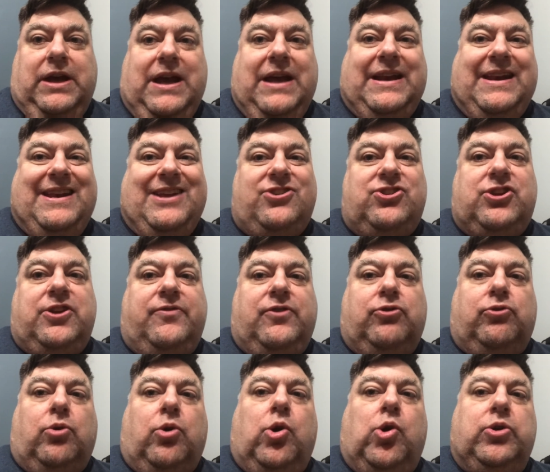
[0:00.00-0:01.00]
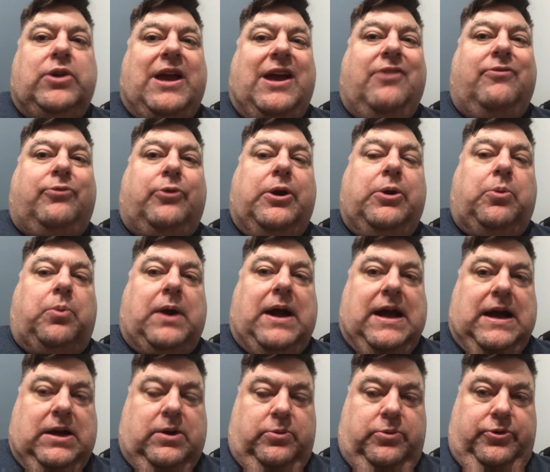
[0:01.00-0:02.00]
And initiative is rolled every
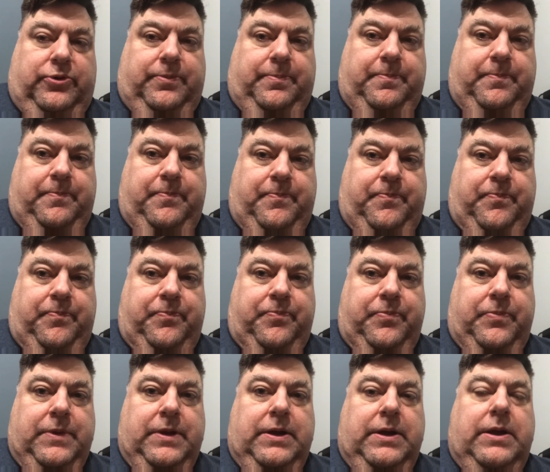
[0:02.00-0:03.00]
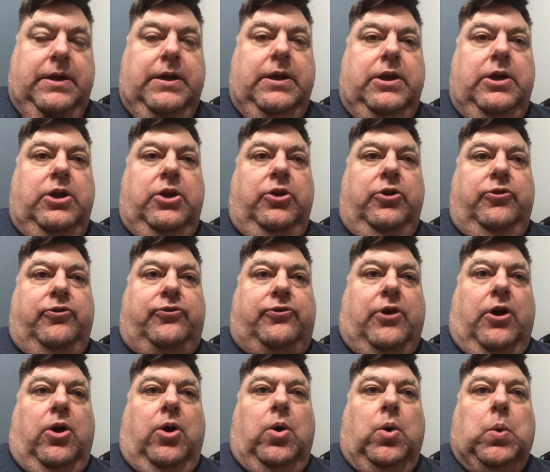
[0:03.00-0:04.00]
round.
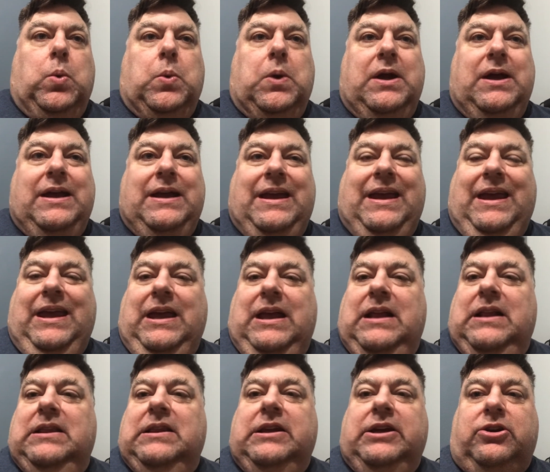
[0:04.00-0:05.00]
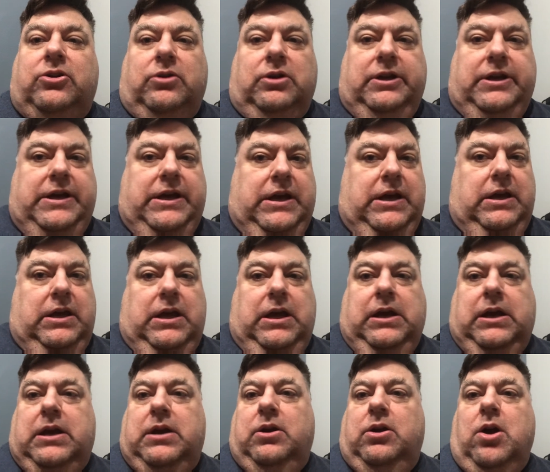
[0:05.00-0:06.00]
So literally
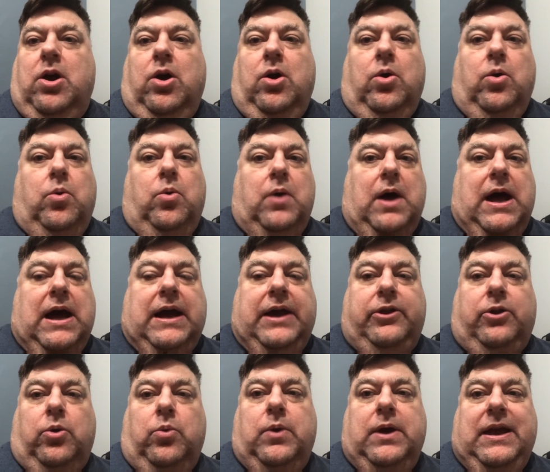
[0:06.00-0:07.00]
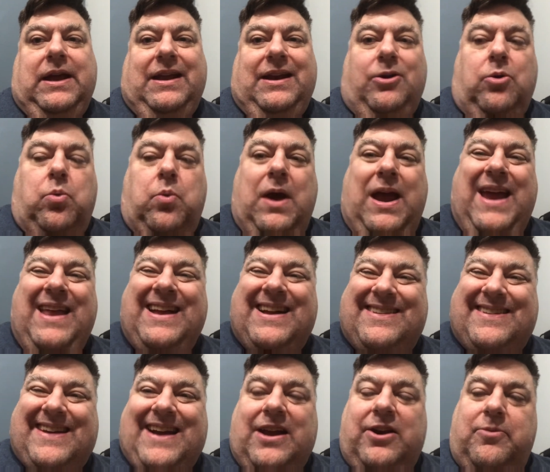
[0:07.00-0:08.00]
it can go either way. In a way
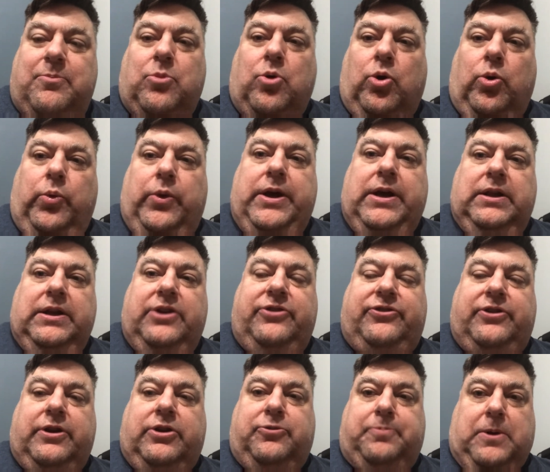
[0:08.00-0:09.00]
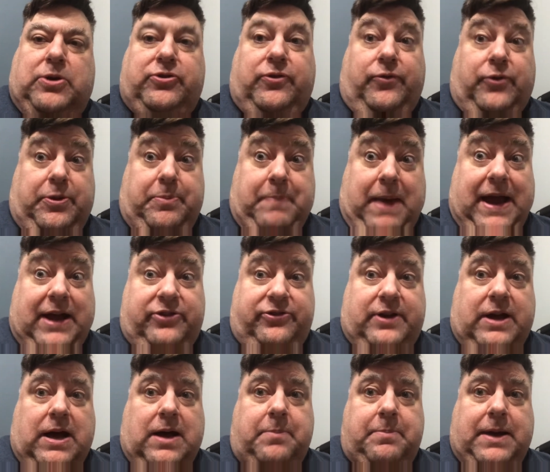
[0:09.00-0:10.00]
that's kind of more realistic, especially for mass
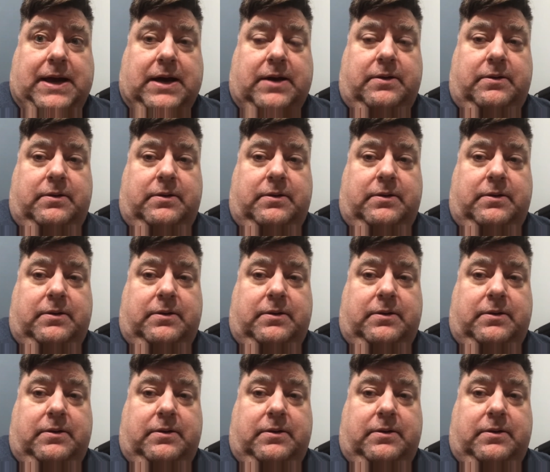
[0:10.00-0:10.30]
combat.